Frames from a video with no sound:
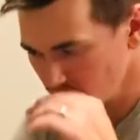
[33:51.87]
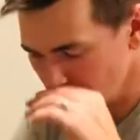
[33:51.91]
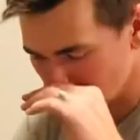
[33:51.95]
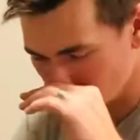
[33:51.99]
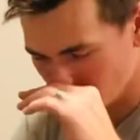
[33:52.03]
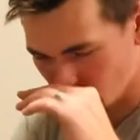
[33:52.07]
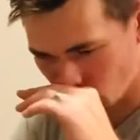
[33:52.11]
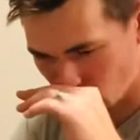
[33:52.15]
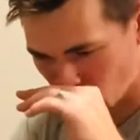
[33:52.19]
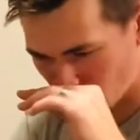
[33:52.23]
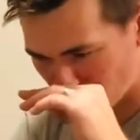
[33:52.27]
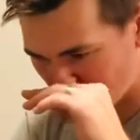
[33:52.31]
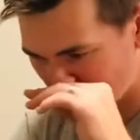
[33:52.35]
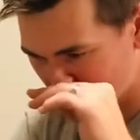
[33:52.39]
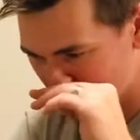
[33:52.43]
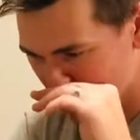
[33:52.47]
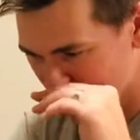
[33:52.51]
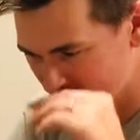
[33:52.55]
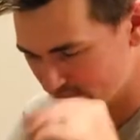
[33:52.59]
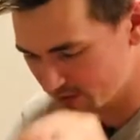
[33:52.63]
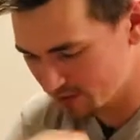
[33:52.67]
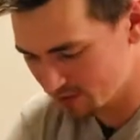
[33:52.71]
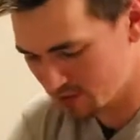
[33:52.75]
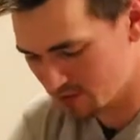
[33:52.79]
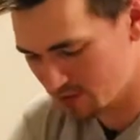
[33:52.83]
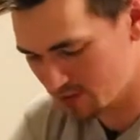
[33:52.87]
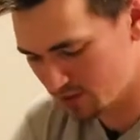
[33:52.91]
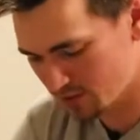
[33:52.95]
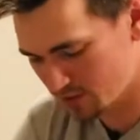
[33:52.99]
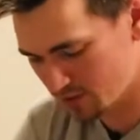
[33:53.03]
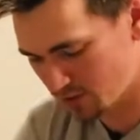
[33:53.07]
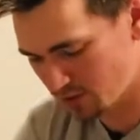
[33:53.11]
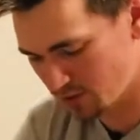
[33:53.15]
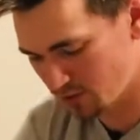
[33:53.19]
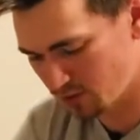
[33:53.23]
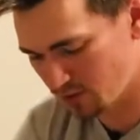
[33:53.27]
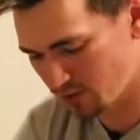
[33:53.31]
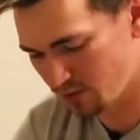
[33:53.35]
the wires.
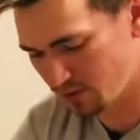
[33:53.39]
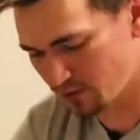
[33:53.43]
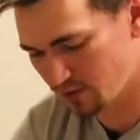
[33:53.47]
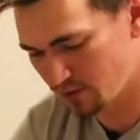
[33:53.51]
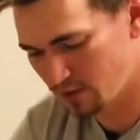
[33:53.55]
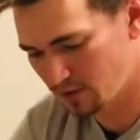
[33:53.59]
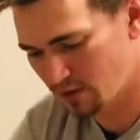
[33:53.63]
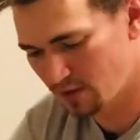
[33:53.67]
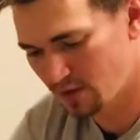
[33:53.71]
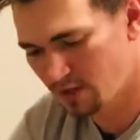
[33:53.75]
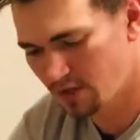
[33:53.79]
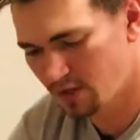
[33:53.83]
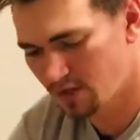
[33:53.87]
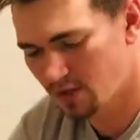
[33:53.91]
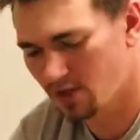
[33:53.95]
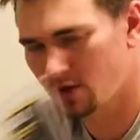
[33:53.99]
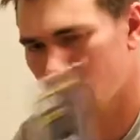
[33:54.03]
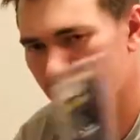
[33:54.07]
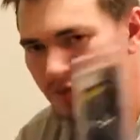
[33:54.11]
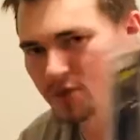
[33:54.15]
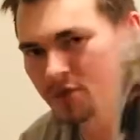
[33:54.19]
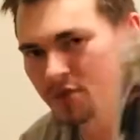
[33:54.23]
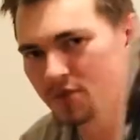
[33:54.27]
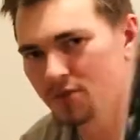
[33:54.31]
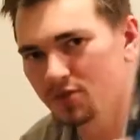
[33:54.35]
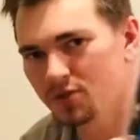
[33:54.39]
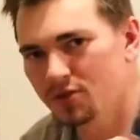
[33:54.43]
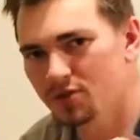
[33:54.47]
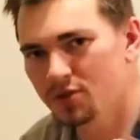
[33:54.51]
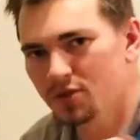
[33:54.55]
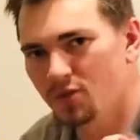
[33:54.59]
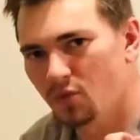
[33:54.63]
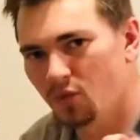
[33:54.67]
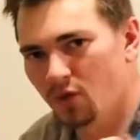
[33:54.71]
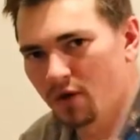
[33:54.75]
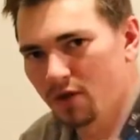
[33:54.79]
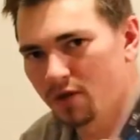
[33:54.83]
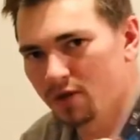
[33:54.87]
So you're constantly
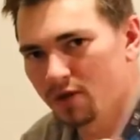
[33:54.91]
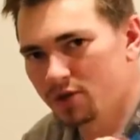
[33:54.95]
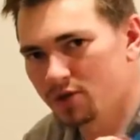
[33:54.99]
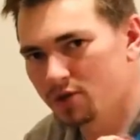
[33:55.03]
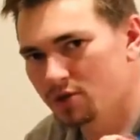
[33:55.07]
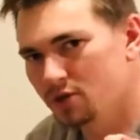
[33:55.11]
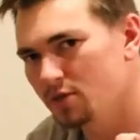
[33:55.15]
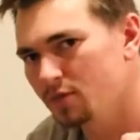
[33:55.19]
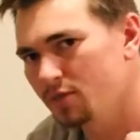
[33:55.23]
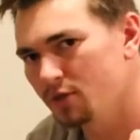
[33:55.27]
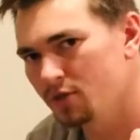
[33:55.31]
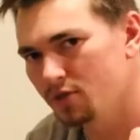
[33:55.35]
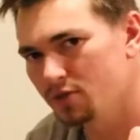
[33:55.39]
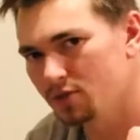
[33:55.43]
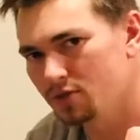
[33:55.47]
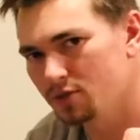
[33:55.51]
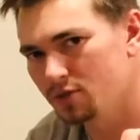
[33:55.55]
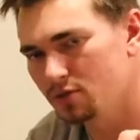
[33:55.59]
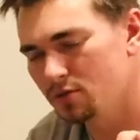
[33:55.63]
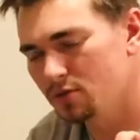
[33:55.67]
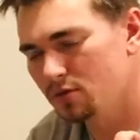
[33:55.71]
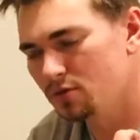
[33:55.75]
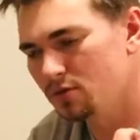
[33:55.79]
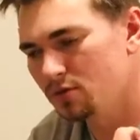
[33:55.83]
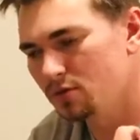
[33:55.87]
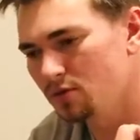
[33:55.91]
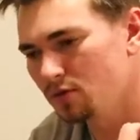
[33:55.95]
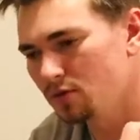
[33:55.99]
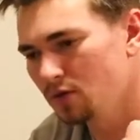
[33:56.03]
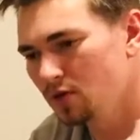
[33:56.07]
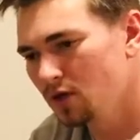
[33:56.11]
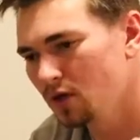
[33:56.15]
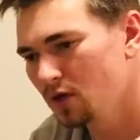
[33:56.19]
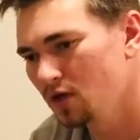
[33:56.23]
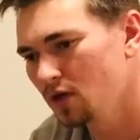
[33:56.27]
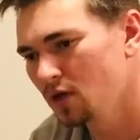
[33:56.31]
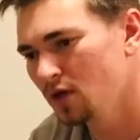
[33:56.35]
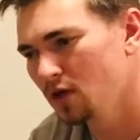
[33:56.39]
using wire strippers to